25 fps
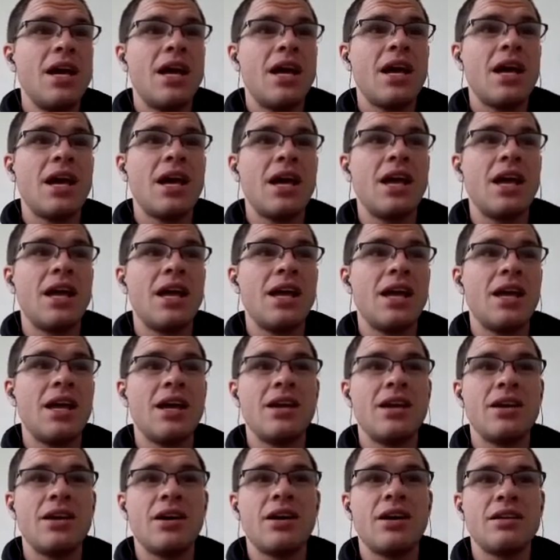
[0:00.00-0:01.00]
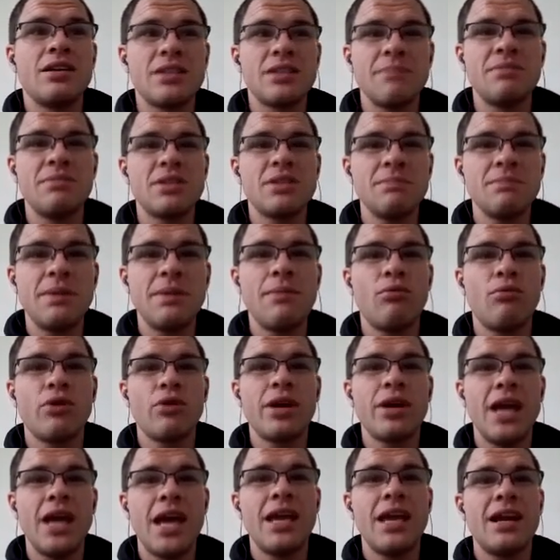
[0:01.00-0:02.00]
And some people were
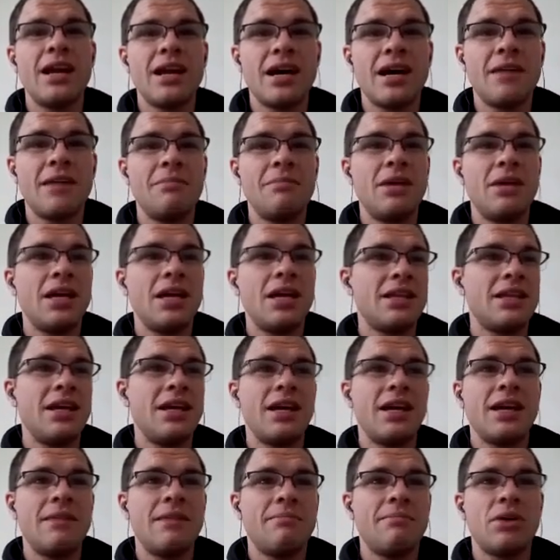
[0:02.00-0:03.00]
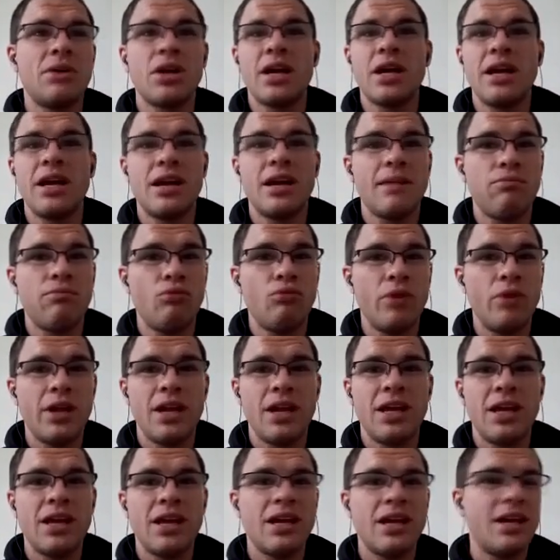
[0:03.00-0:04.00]
gaining on me at the end, but I ended up
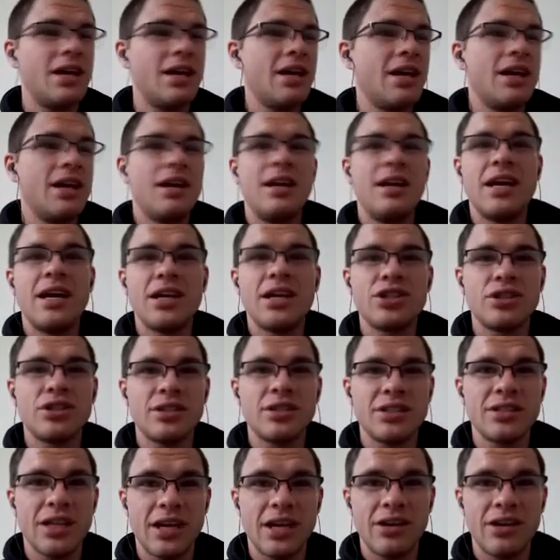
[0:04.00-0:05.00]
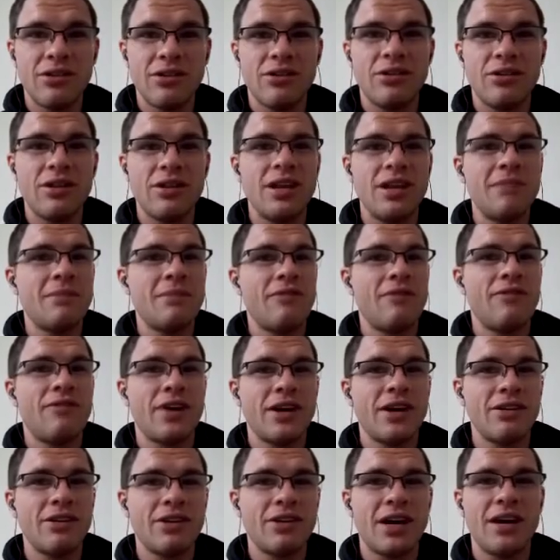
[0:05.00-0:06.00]
winning national title in my
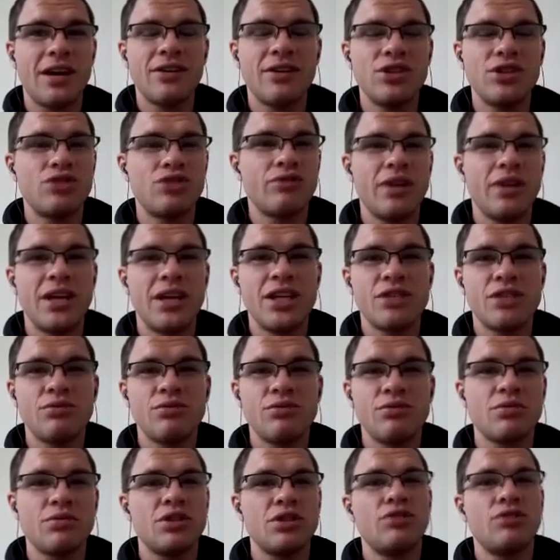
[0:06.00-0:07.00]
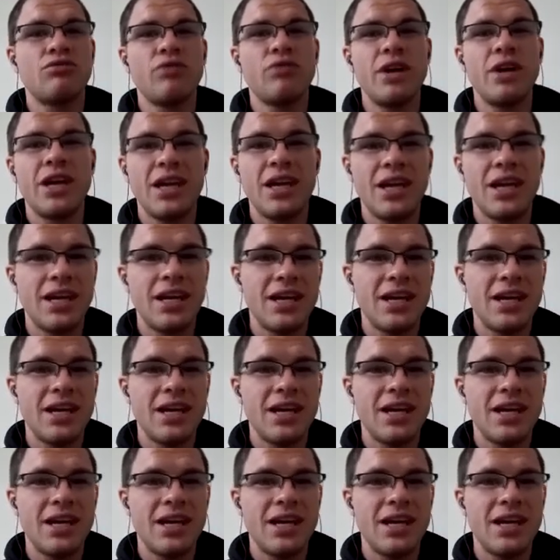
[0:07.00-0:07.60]
final college race, which was great.